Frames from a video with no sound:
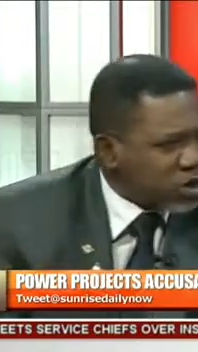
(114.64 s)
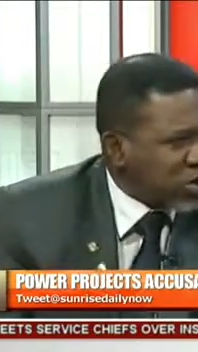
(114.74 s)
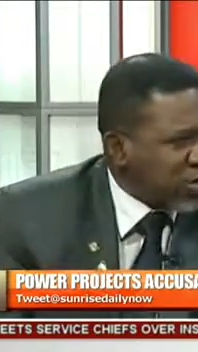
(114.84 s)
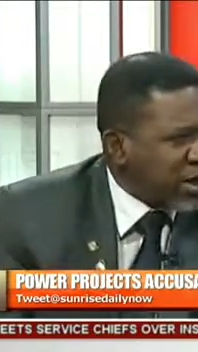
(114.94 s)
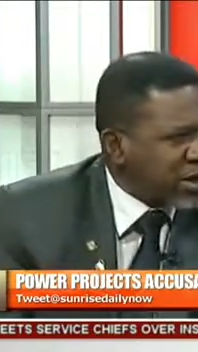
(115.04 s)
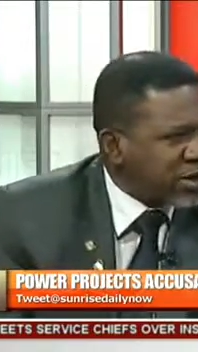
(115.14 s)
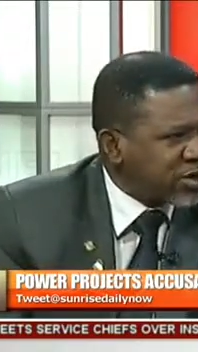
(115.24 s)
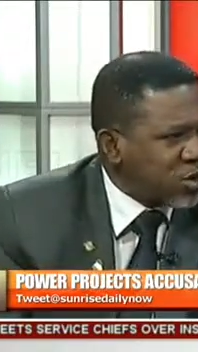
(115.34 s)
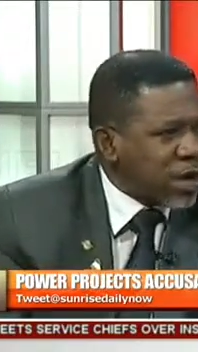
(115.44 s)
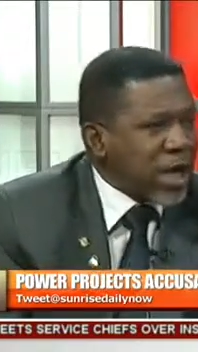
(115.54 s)
somebody else is
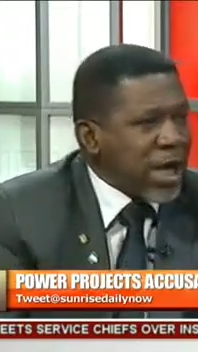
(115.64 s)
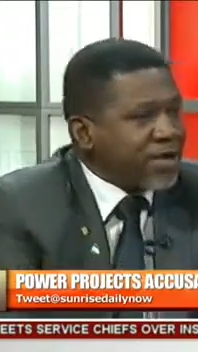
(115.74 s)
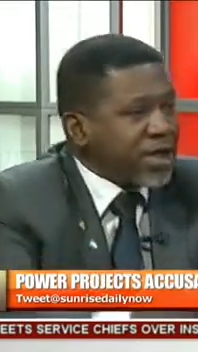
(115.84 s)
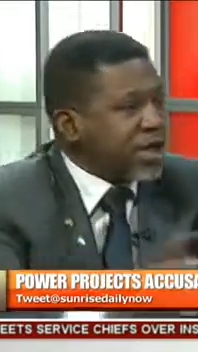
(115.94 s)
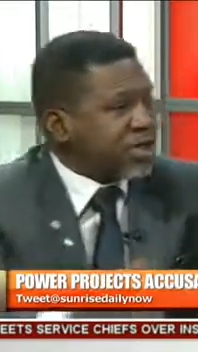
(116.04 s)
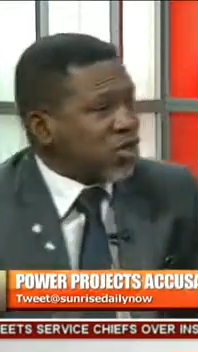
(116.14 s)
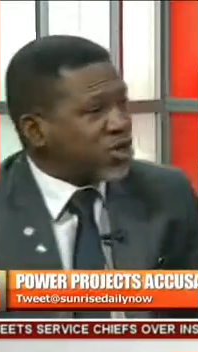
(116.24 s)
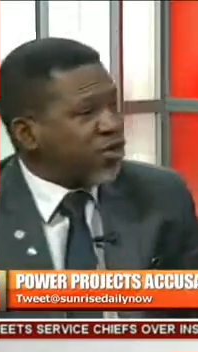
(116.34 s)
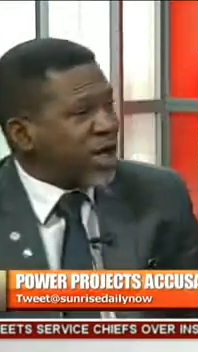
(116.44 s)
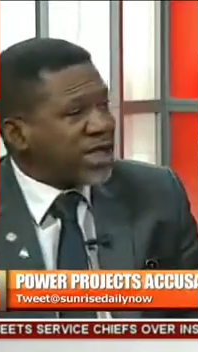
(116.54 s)
doing. The
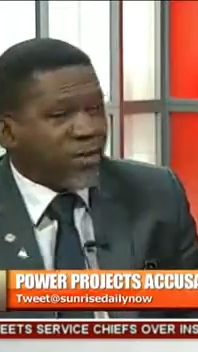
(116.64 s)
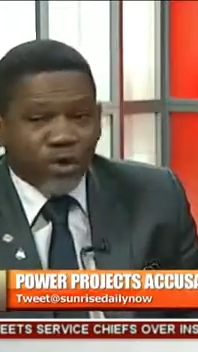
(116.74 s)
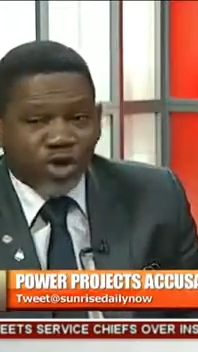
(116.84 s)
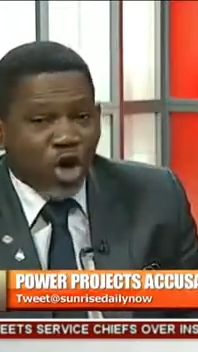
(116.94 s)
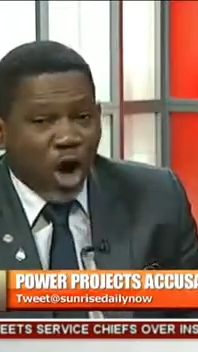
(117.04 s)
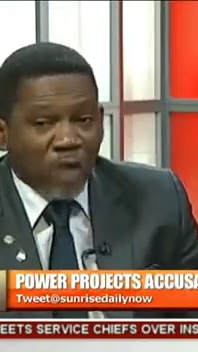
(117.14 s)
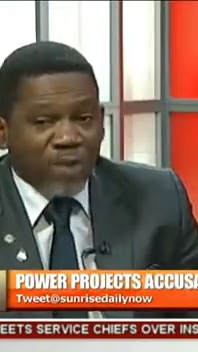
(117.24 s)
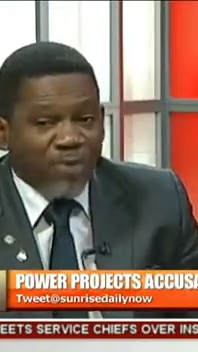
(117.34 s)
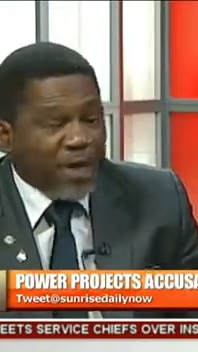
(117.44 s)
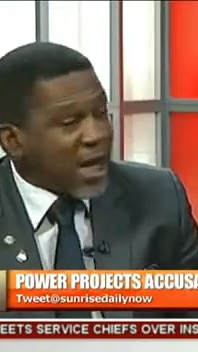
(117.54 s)
discourse, for example, should all
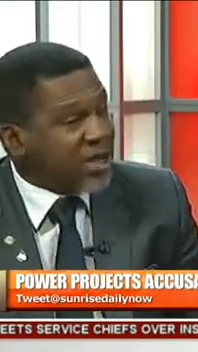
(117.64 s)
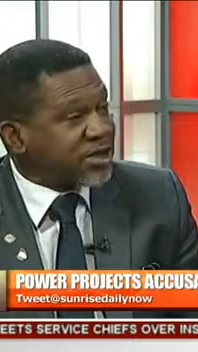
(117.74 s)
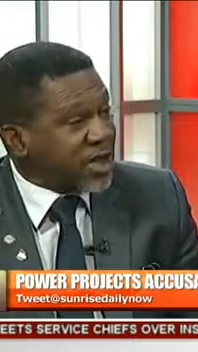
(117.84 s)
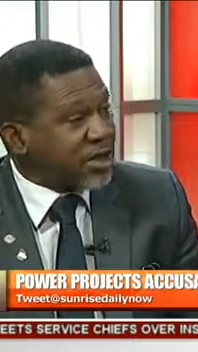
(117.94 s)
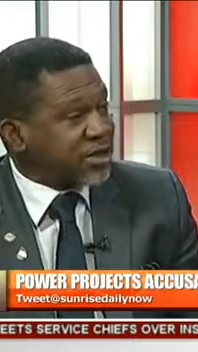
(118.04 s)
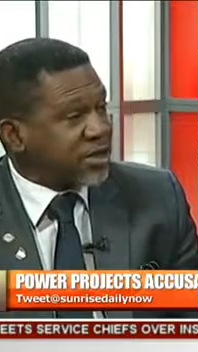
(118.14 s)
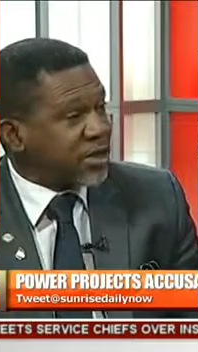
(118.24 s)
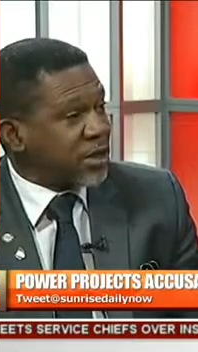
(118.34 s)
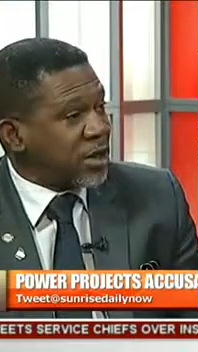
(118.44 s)
be PLCs.